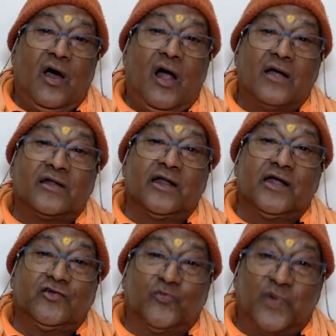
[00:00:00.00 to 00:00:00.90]

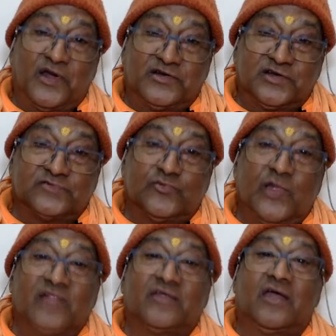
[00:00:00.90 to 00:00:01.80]
alternative pleasures,
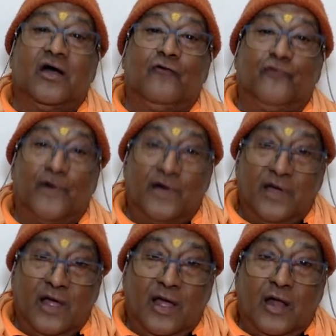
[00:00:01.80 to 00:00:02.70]
wealth I offered,
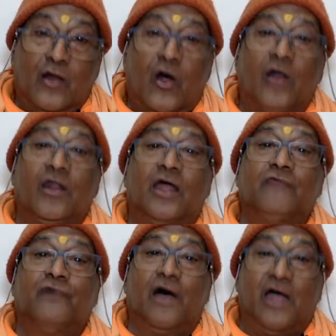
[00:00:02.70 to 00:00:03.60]
long
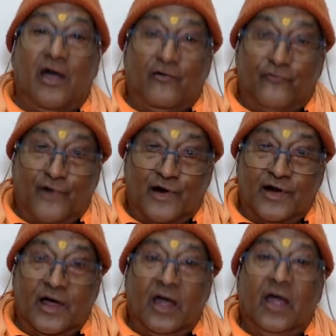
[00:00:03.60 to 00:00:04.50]
life I
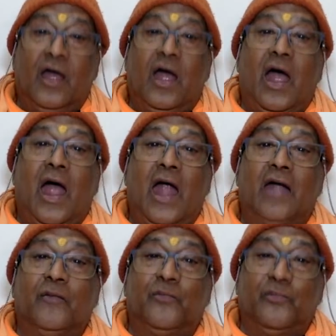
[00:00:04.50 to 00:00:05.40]
offered,
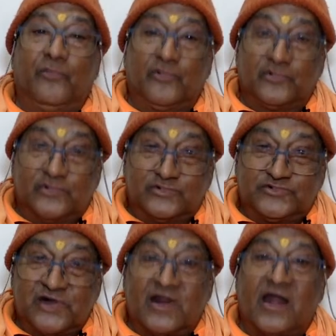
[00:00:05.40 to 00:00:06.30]
and
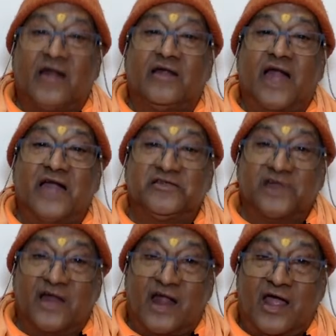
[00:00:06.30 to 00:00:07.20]
children and
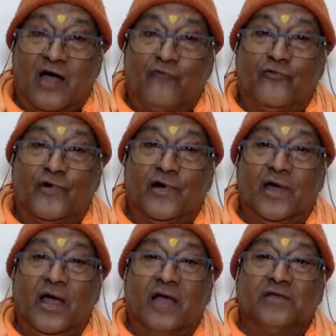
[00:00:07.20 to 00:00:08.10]
grandchildren I offered,
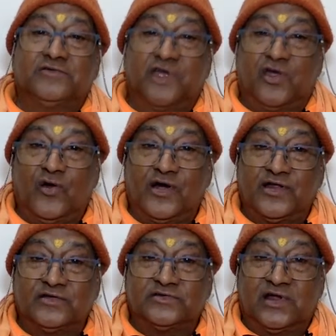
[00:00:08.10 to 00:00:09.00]

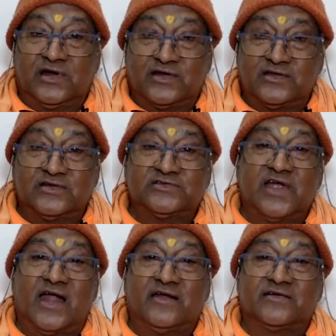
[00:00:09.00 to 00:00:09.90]
securities
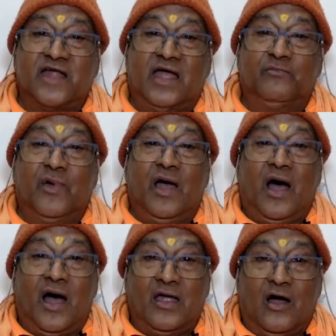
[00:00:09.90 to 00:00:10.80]
inside the time
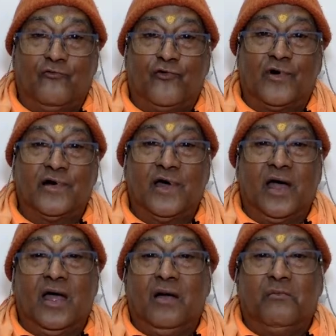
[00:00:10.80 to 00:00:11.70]
I offered,
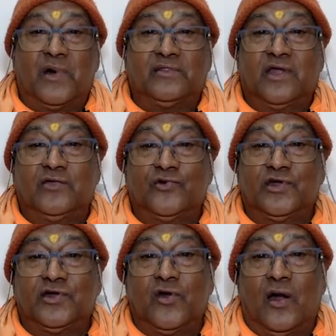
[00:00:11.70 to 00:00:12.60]
but then you
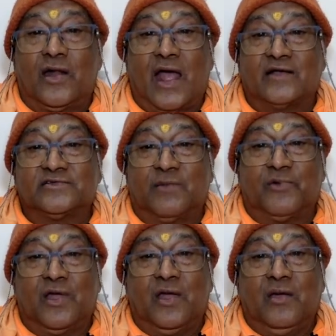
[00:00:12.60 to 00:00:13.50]
did not
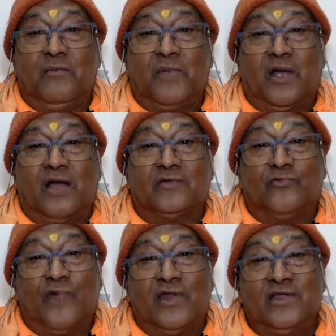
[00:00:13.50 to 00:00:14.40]
accept. Because
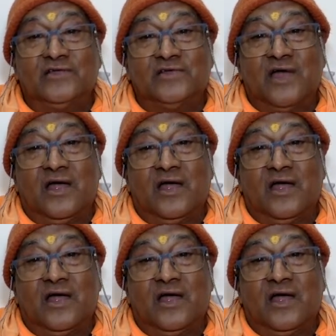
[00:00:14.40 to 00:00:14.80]
one is